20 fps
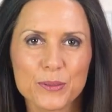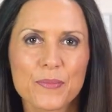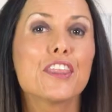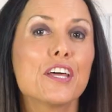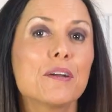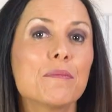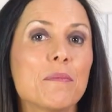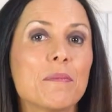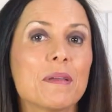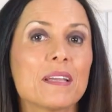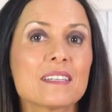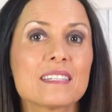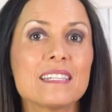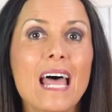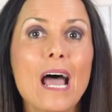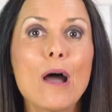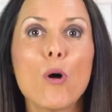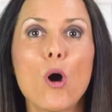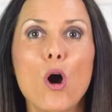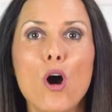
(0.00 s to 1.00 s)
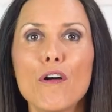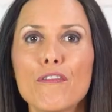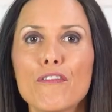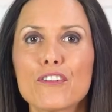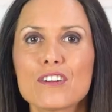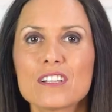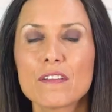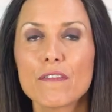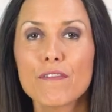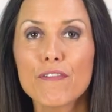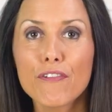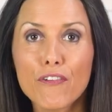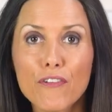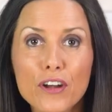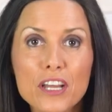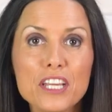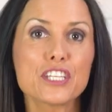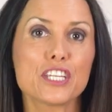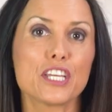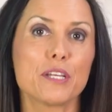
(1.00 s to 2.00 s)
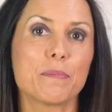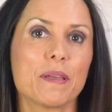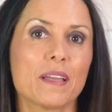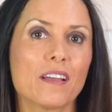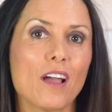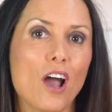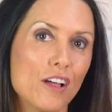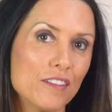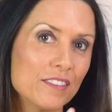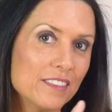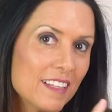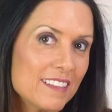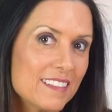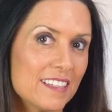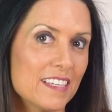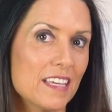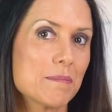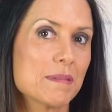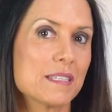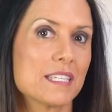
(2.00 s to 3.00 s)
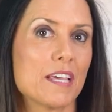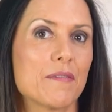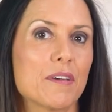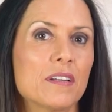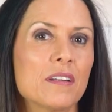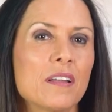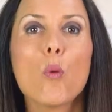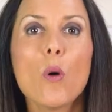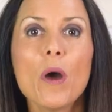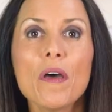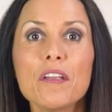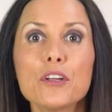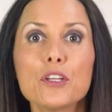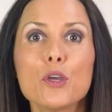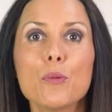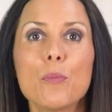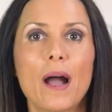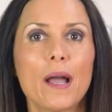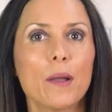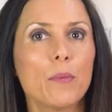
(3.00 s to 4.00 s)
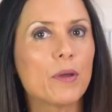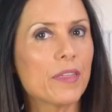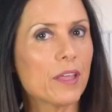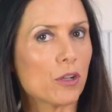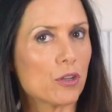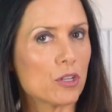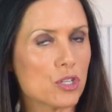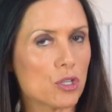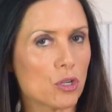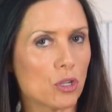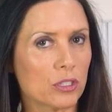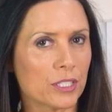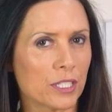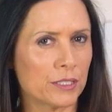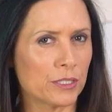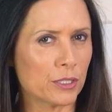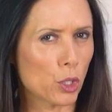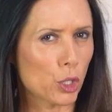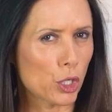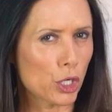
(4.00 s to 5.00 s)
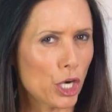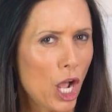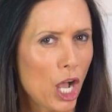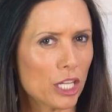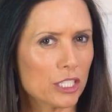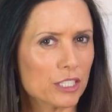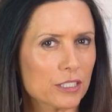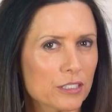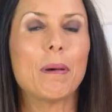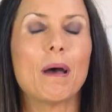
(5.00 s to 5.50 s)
Thermomix now offers free shipping on the TM7, whether you buy with a consultant or not.